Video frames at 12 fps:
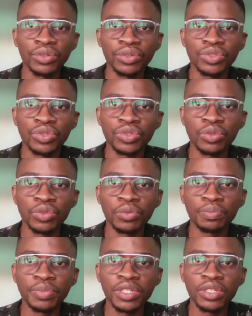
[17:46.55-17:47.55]
to
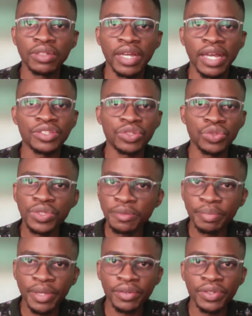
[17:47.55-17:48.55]
be as duty
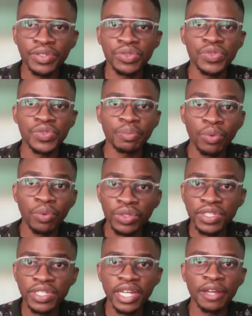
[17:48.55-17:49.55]
bearers to support
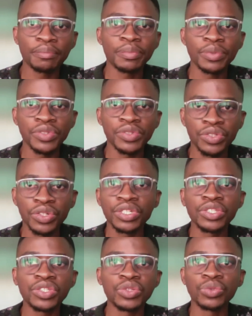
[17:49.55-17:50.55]
young people's journey
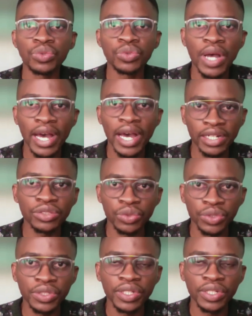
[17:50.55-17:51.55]
to adulthood
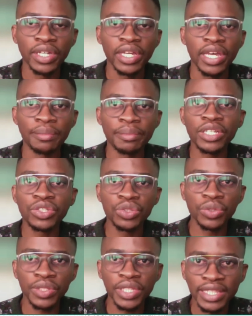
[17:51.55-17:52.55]
and make sure
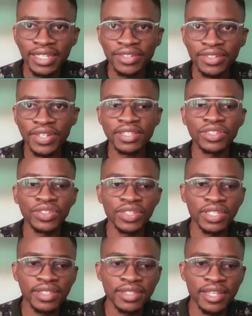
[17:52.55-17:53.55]
that that transition
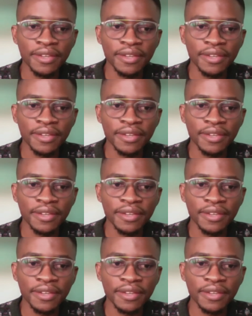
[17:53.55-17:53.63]
is safe.